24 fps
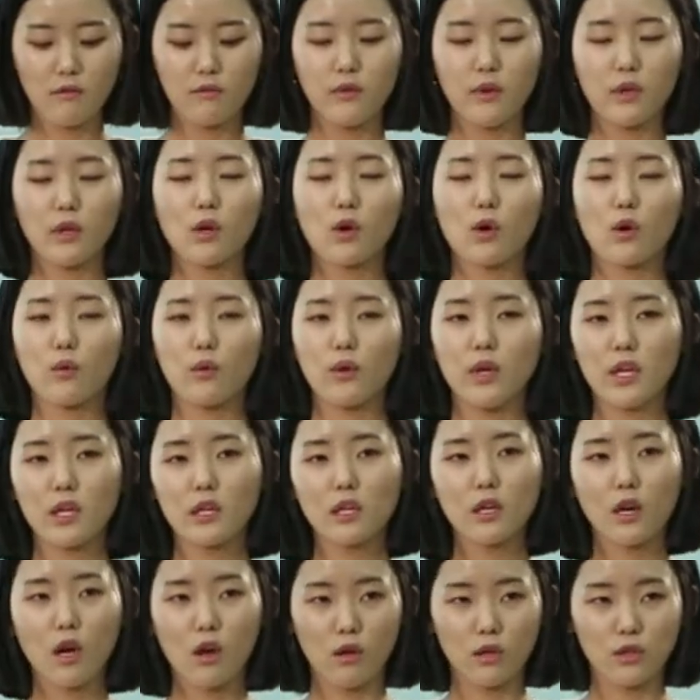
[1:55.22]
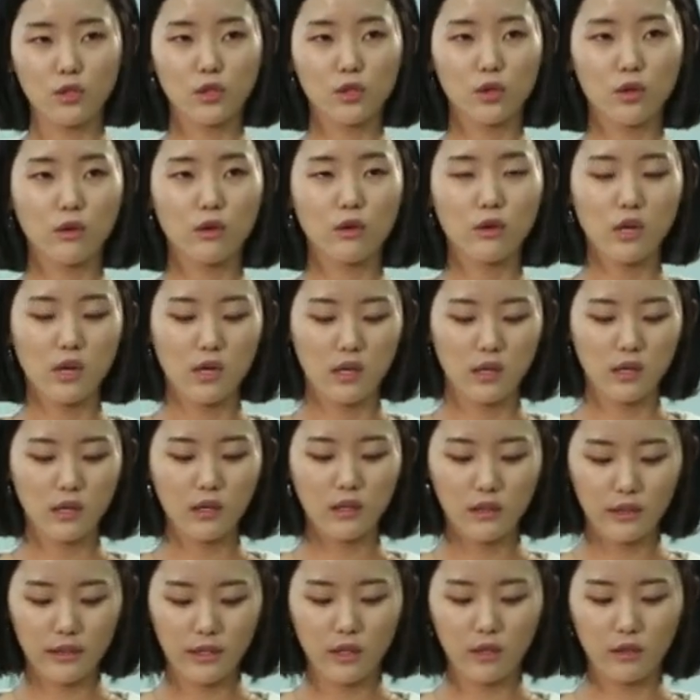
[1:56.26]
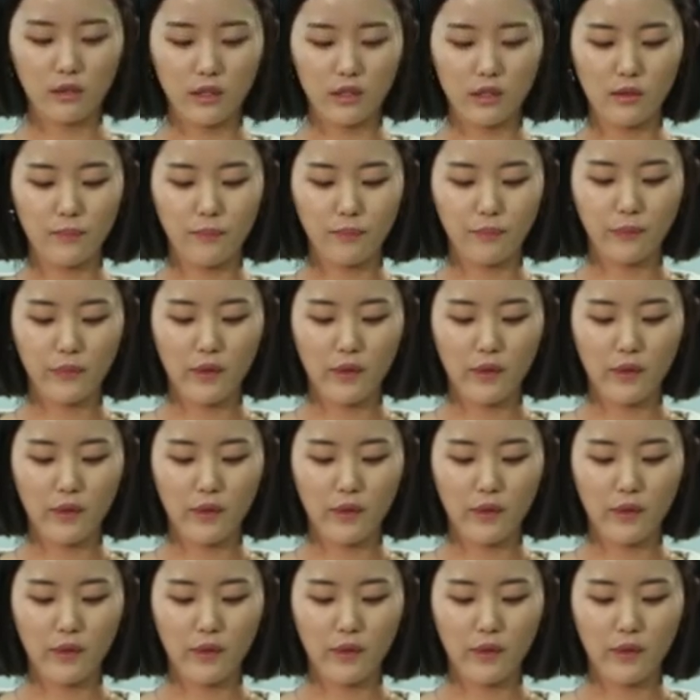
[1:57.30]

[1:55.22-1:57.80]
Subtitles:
feel Korean culture clearly.